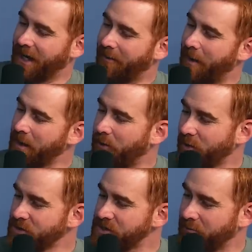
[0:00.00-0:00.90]
No, I'm going to
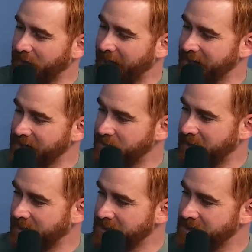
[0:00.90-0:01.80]
pour you some Blantons
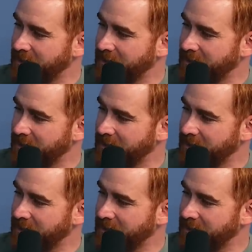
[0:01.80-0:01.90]
because...